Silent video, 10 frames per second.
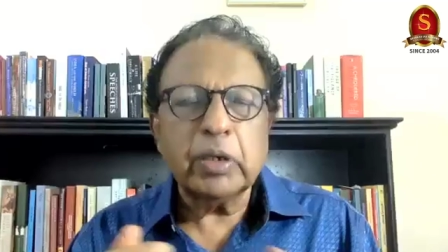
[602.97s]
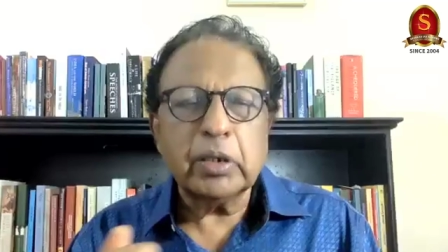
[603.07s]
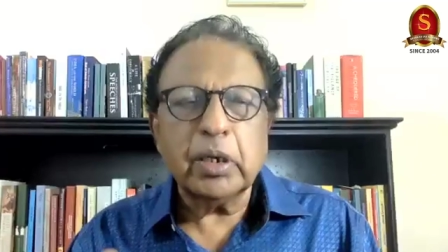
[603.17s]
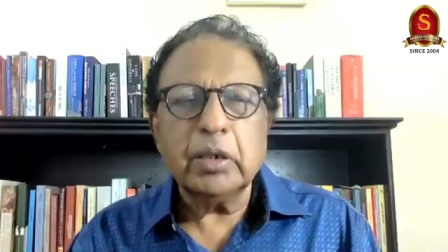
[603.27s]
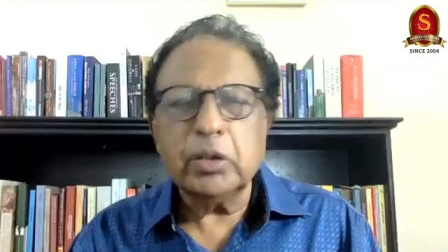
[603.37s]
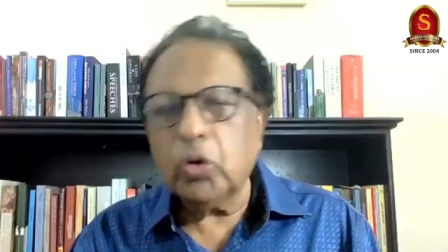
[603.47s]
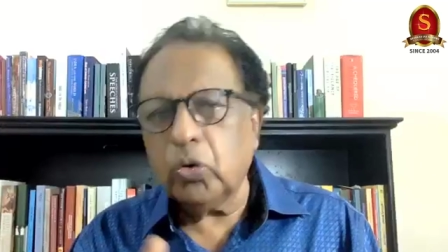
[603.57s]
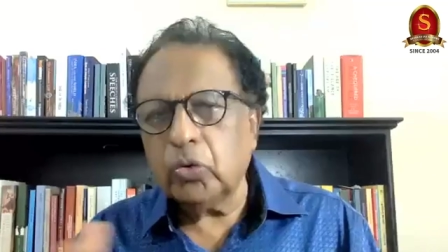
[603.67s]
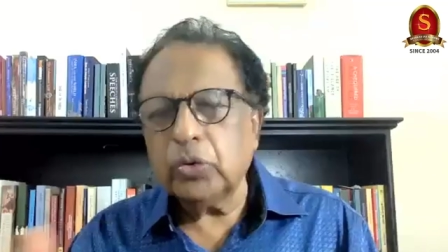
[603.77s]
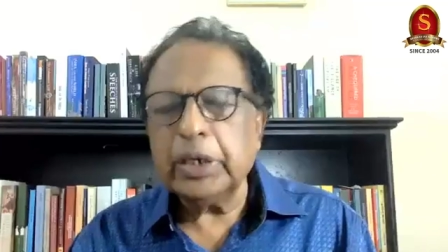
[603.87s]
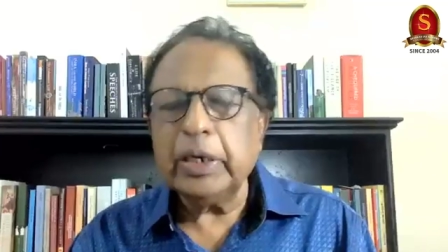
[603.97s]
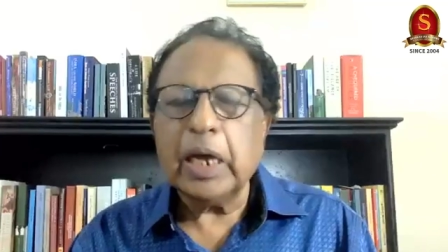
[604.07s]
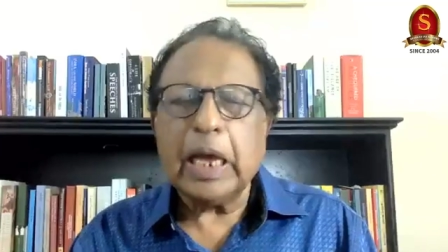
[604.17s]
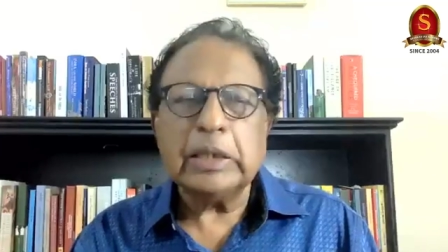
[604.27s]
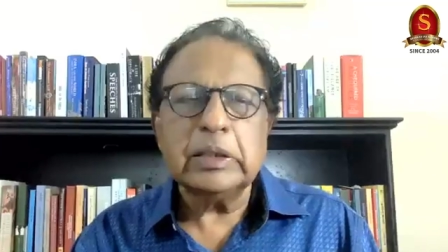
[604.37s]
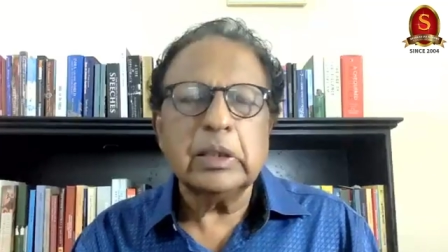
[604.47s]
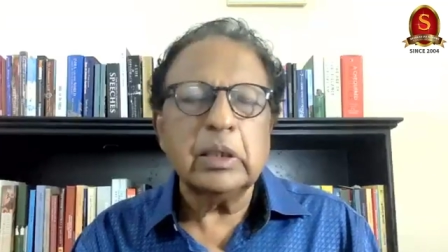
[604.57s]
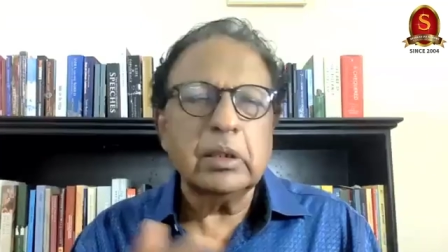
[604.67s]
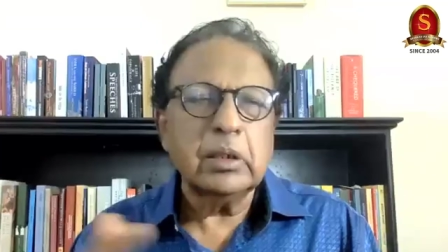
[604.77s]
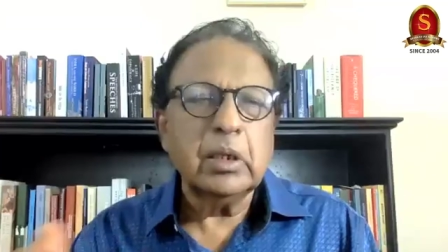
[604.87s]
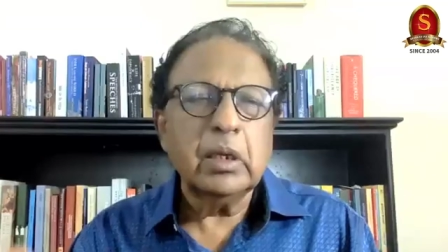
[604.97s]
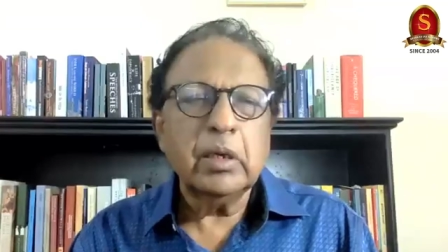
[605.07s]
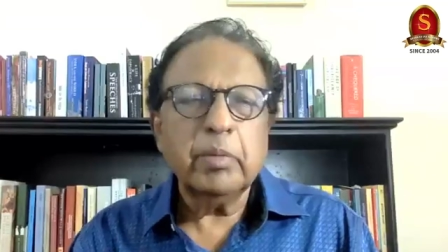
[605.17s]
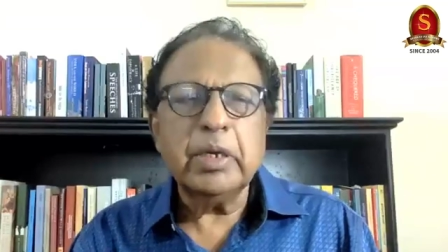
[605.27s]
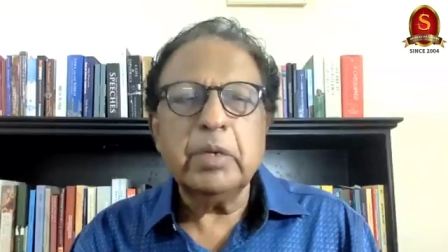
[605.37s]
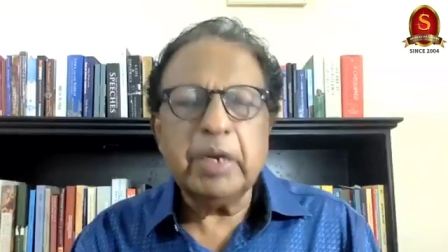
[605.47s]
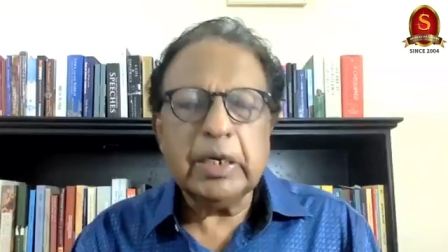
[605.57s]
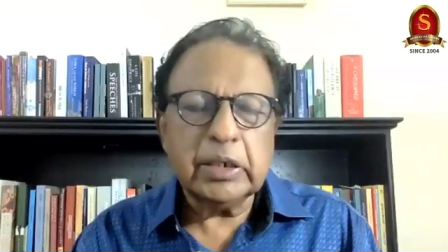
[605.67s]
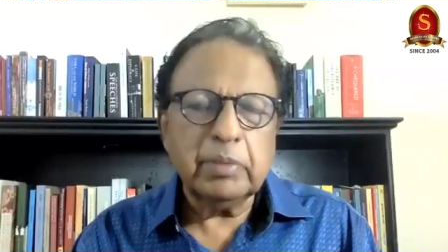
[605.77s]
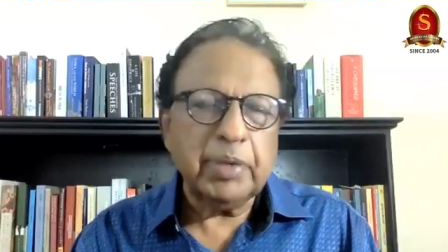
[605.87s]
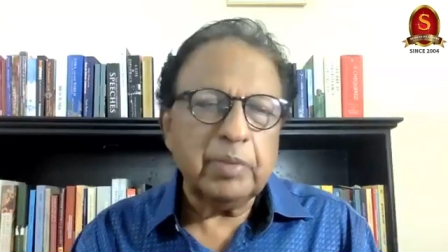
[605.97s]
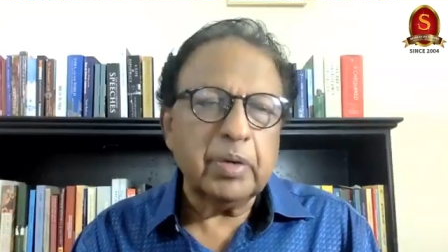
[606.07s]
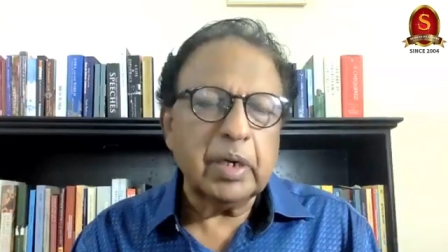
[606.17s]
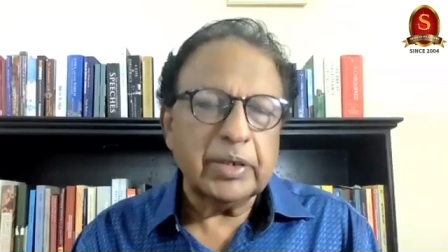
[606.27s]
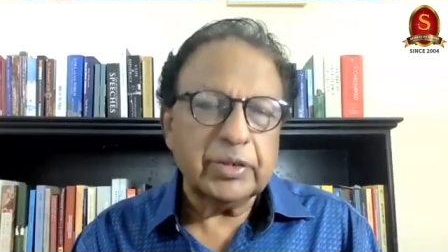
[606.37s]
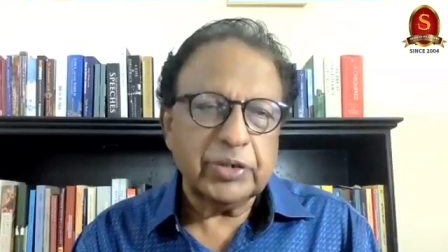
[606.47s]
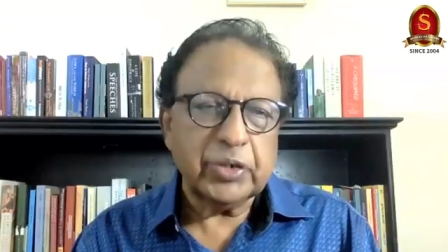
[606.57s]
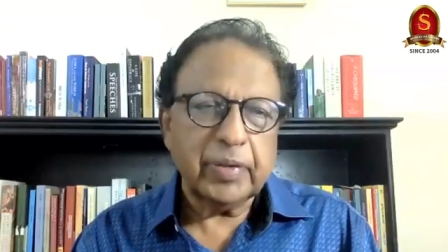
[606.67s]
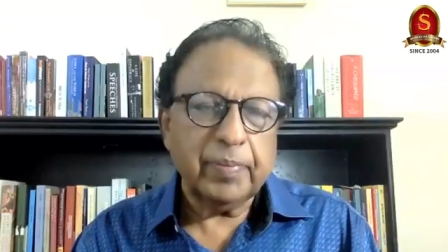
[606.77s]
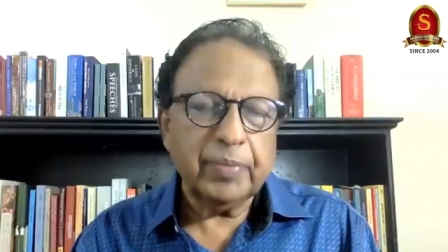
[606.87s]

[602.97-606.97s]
working, though he has uh, been meeting people, et cetera.